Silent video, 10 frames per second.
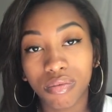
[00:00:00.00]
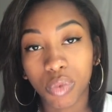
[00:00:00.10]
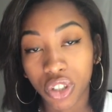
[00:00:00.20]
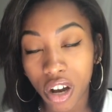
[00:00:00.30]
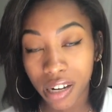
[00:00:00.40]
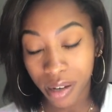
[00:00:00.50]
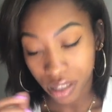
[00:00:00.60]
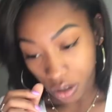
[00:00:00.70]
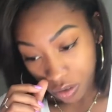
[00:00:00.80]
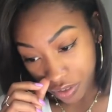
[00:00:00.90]
was talking
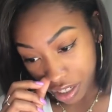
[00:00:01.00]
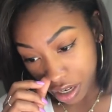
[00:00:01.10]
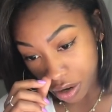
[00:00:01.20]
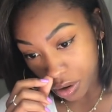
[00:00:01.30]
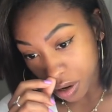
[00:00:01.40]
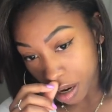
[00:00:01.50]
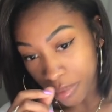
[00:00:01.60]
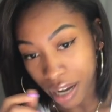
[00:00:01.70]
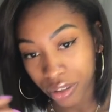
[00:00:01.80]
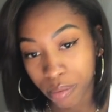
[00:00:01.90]
on the old video
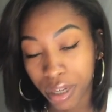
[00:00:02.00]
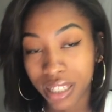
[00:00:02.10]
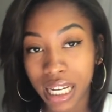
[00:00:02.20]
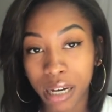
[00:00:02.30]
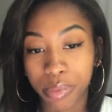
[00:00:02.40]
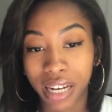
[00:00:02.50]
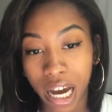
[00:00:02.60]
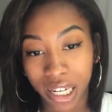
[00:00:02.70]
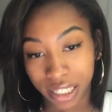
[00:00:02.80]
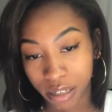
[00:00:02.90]
about the bus app and
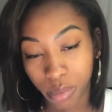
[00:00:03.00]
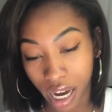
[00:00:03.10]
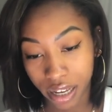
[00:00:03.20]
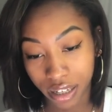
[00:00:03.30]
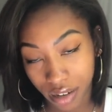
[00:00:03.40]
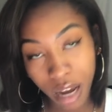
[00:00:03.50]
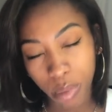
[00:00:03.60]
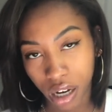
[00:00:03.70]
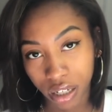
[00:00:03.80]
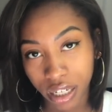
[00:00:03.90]
how I didn't buy it. I
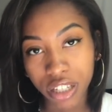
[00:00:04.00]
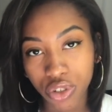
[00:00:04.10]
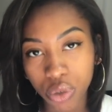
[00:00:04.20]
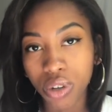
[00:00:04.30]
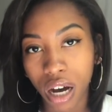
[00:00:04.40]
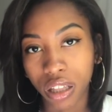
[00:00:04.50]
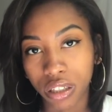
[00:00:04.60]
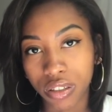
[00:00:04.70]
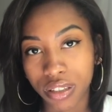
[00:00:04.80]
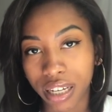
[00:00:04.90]
bought it. It's
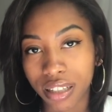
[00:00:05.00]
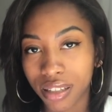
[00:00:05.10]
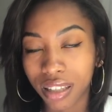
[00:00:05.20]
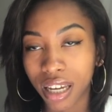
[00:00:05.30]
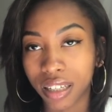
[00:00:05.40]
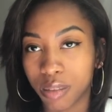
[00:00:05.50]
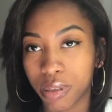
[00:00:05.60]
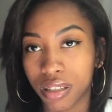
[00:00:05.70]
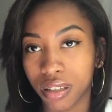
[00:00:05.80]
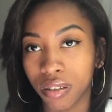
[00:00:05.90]
$2. Like it's not that
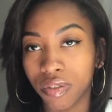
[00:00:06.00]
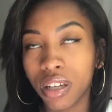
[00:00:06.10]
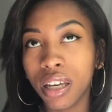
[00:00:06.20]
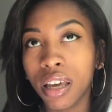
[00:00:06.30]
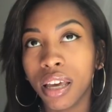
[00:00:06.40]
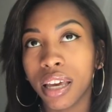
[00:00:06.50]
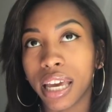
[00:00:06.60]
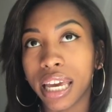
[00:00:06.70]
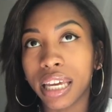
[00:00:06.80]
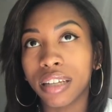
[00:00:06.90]
expensive.
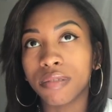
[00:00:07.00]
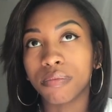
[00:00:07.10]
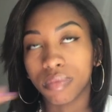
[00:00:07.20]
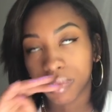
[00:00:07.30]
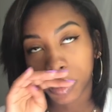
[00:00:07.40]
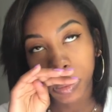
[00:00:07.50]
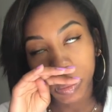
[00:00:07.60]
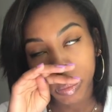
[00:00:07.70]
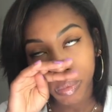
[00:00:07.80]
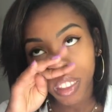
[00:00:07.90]
And
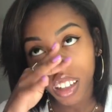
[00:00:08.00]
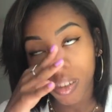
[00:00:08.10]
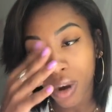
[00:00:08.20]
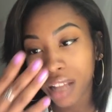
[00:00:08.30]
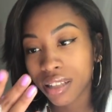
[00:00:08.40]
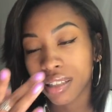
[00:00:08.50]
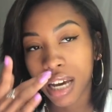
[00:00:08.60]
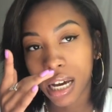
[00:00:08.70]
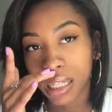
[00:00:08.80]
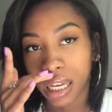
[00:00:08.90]
while it's
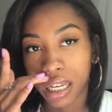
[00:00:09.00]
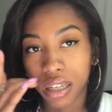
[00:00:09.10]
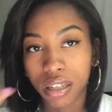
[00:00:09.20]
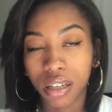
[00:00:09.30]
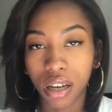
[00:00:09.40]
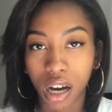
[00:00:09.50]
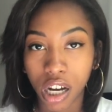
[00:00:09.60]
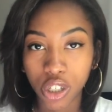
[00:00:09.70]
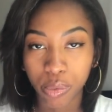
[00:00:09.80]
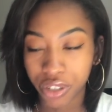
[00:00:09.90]
not like
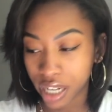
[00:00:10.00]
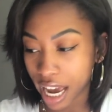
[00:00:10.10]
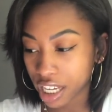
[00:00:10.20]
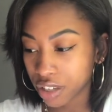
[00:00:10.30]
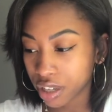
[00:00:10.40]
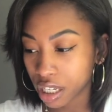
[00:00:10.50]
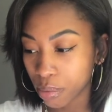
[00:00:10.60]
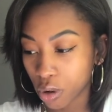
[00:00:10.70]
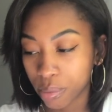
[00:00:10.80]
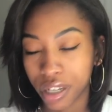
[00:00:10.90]
100% accurate
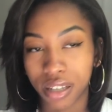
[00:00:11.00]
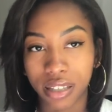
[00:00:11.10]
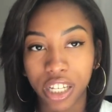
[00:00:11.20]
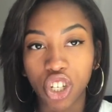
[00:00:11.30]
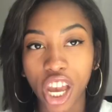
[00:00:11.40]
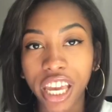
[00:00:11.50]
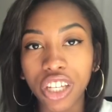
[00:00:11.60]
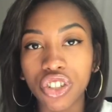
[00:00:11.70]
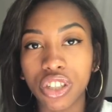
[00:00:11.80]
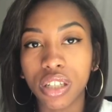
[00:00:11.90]
anymore because they
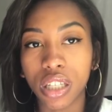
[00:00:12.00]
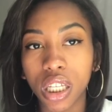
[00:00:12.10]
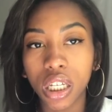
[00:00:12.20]
changed